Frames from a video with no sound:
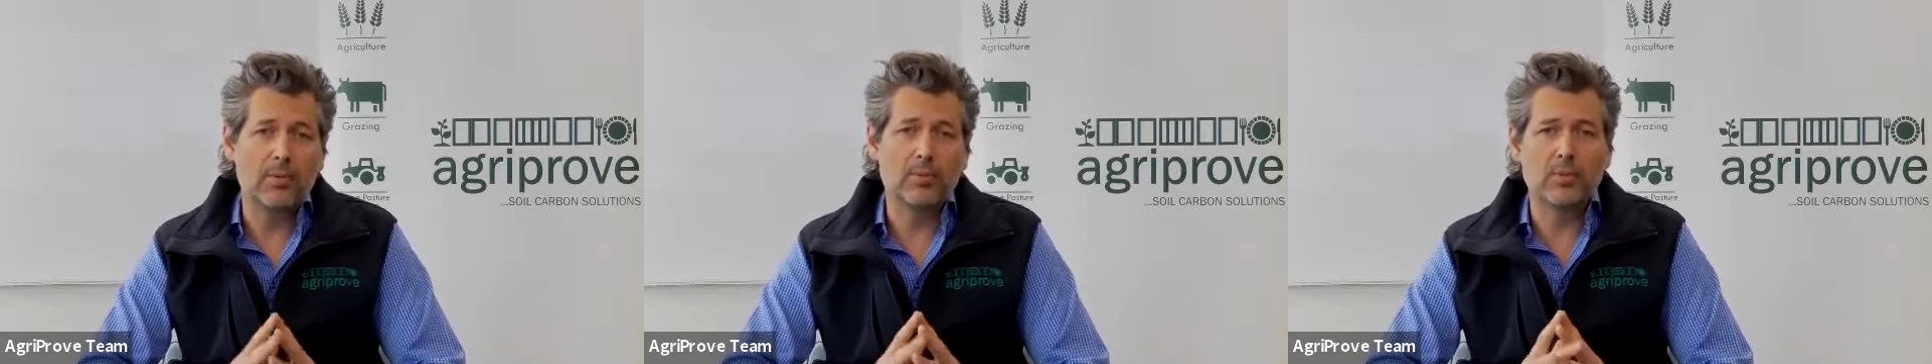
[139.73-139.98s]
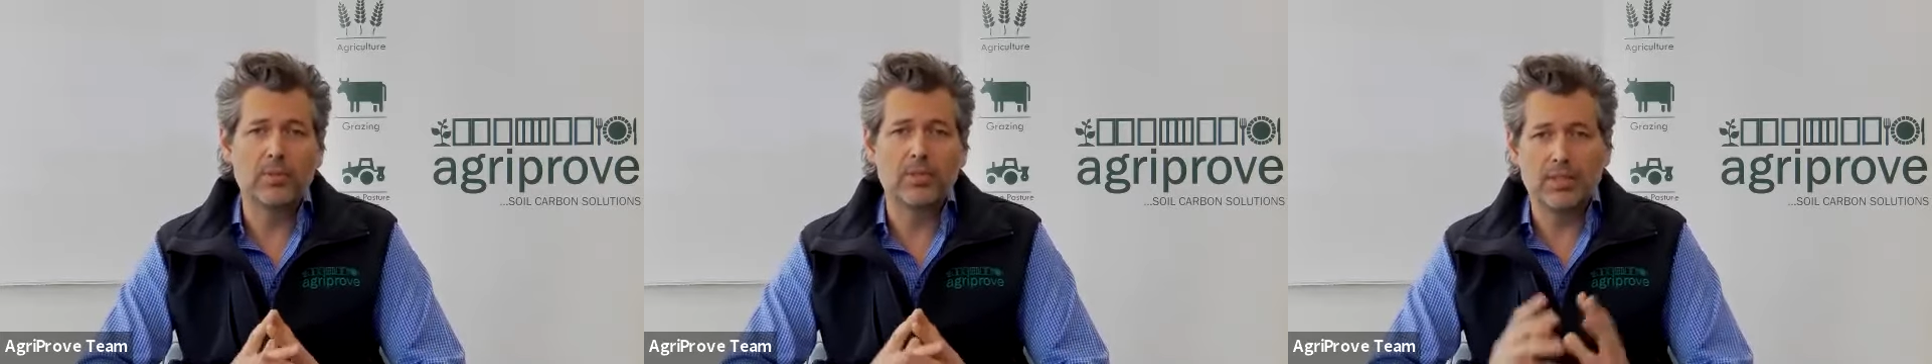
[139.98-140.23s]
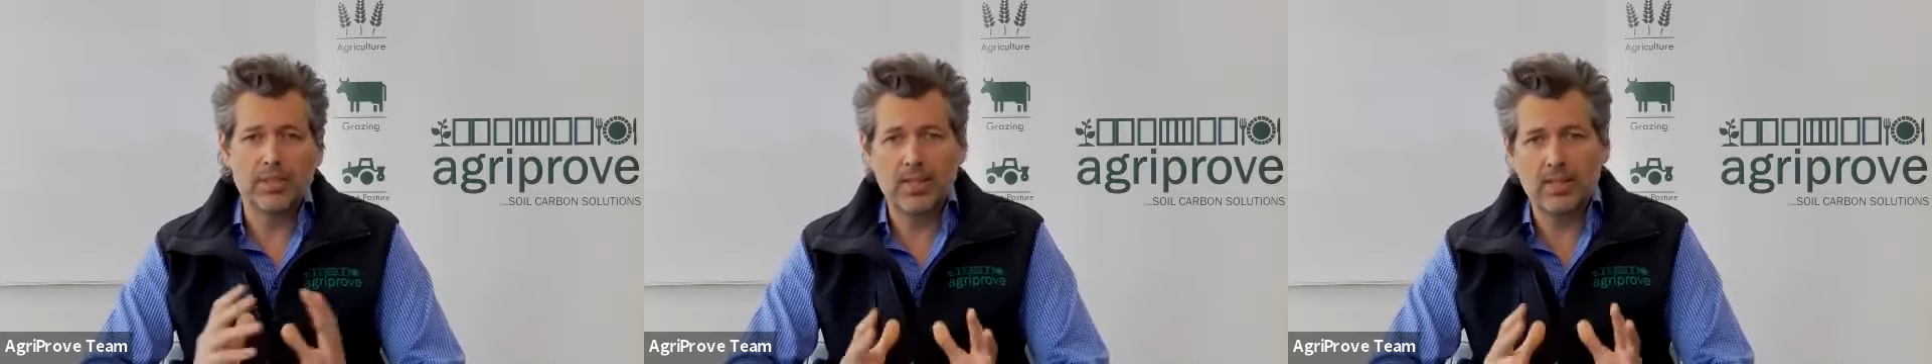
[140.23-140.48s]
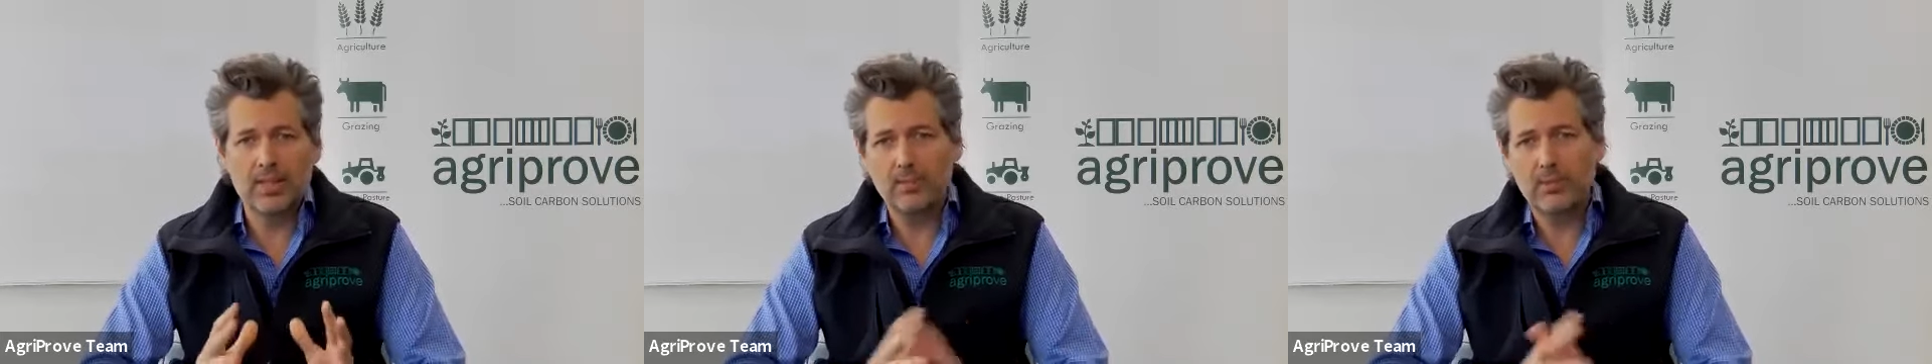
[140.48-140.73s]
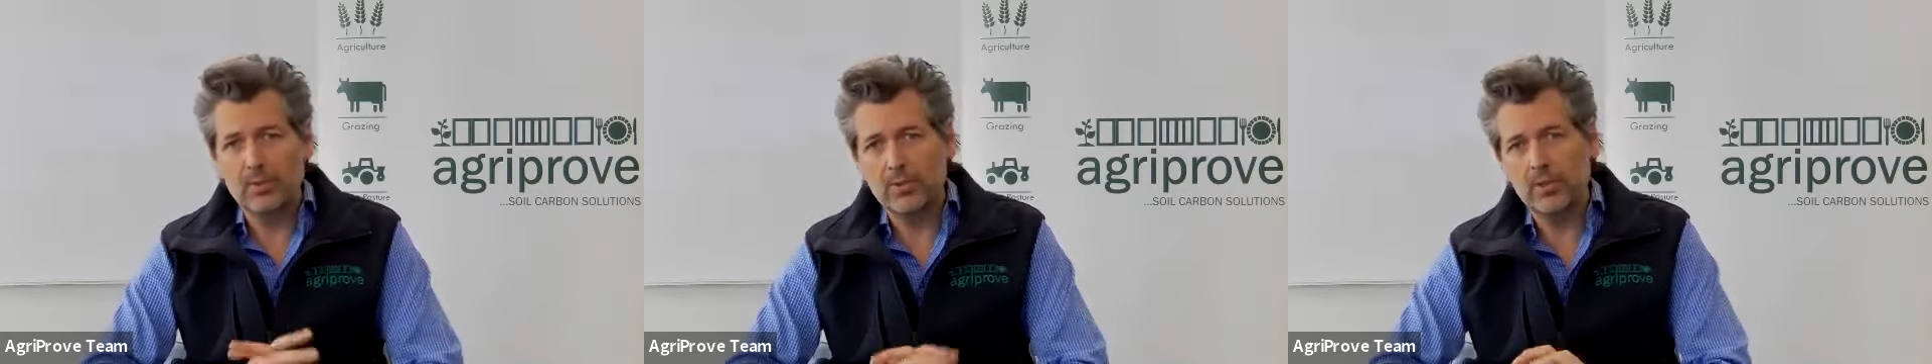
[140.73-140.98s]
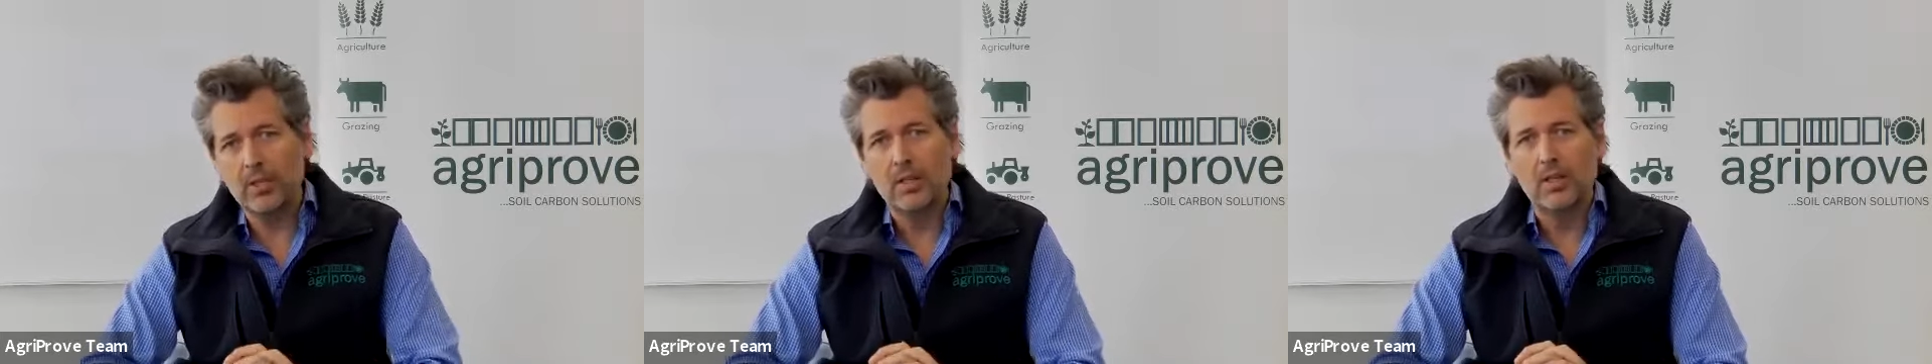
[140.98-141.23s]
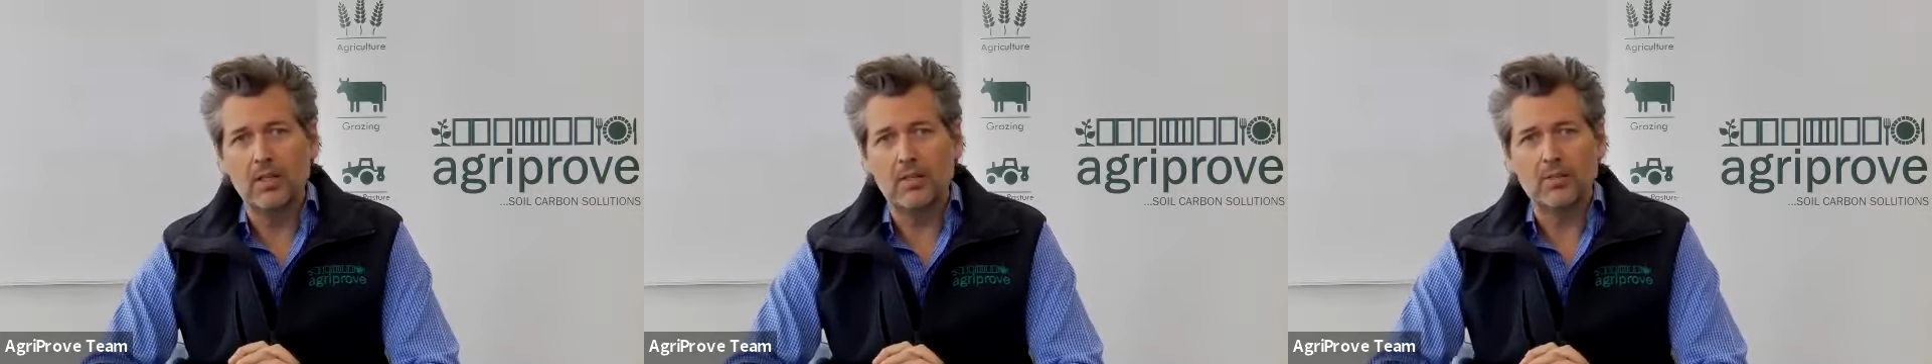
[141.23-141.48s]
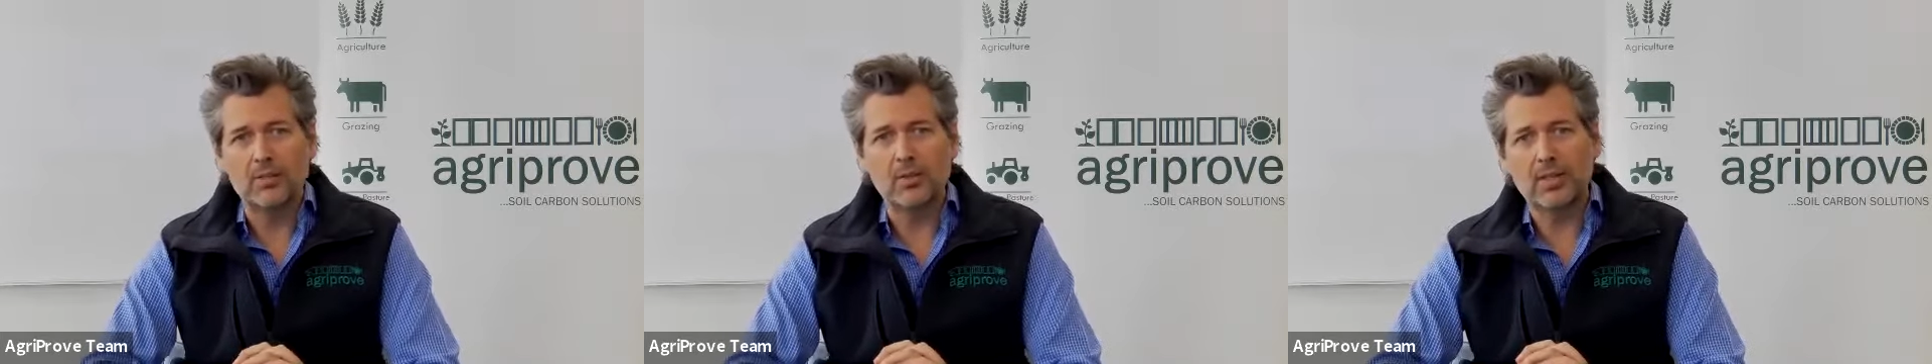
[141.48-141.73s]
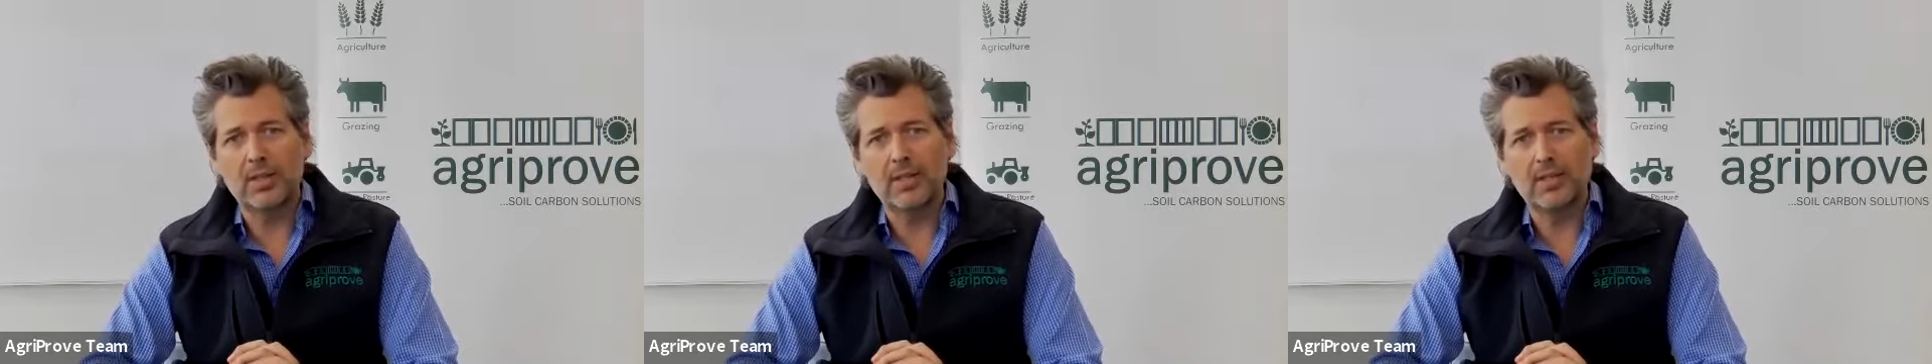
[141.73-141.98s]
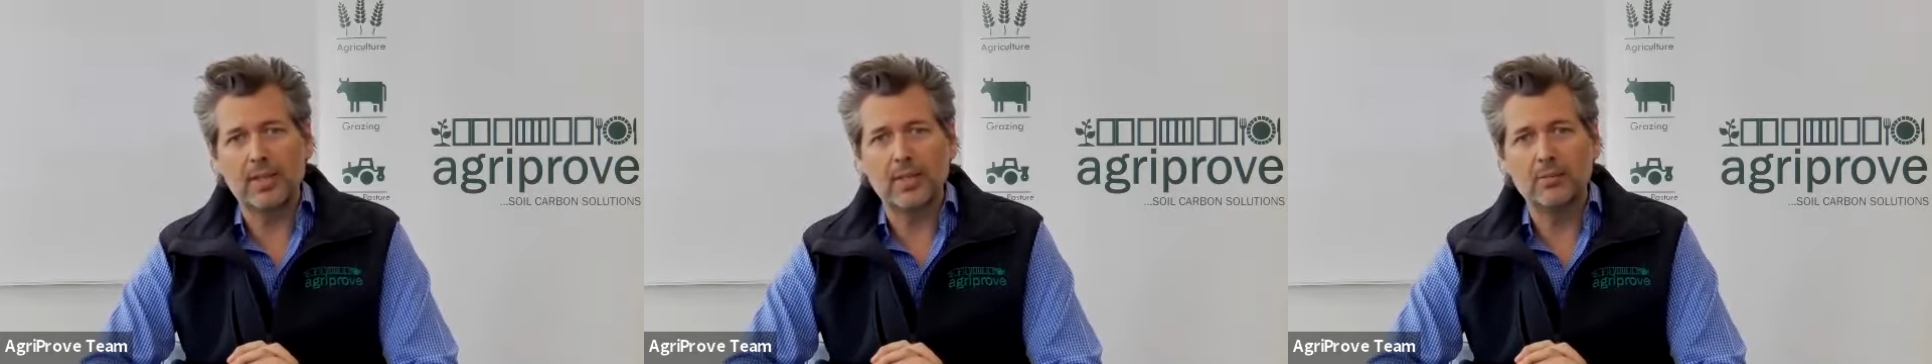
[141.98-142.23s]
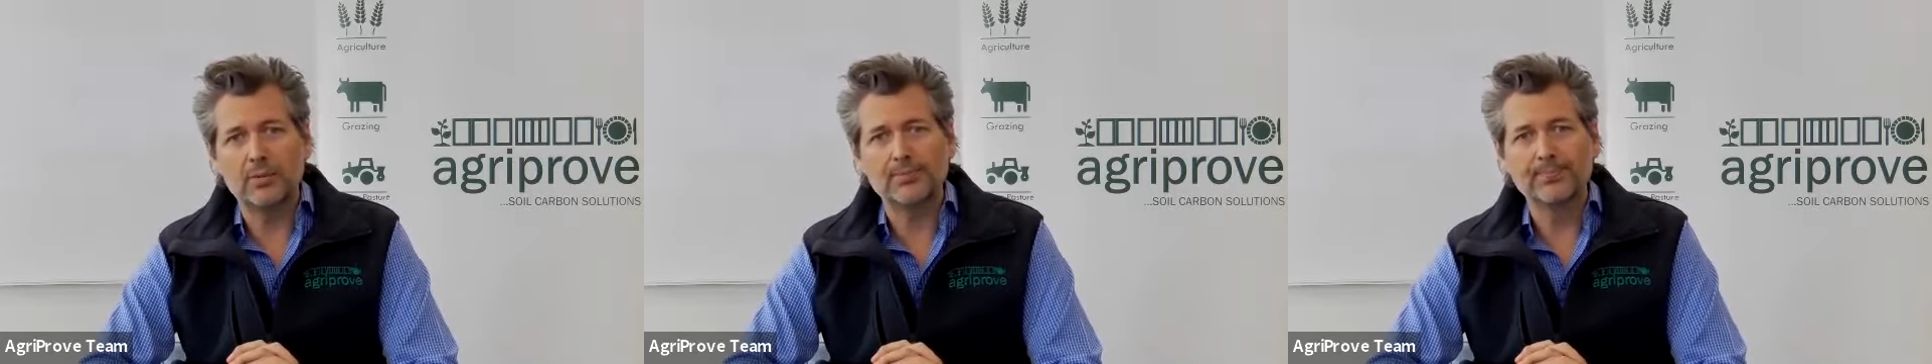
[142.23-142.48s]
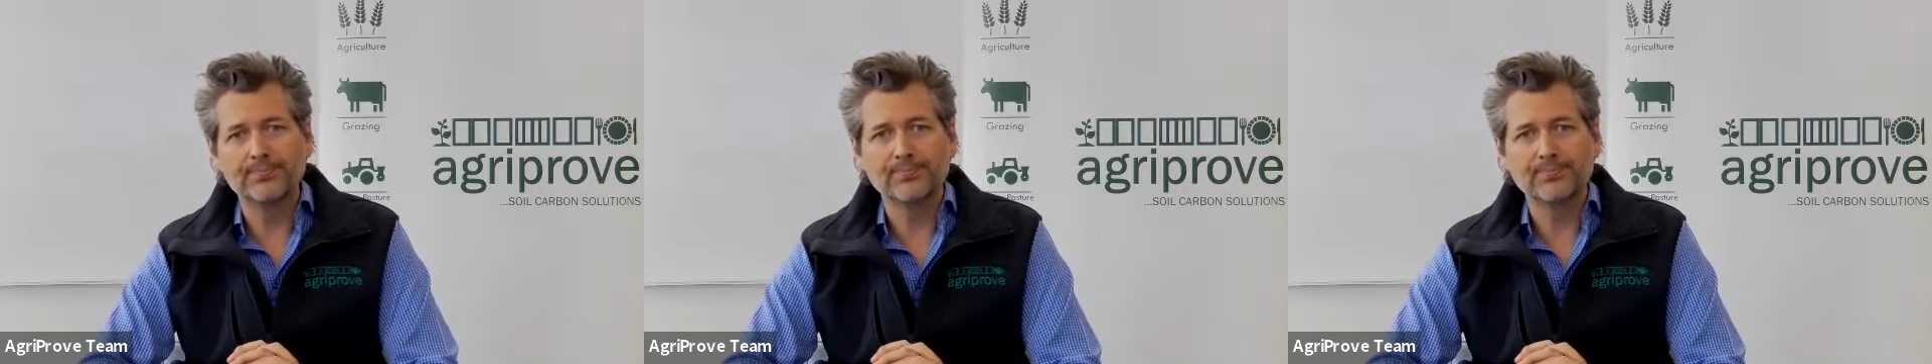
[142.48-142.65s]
implementation and actually building soil organic carbon.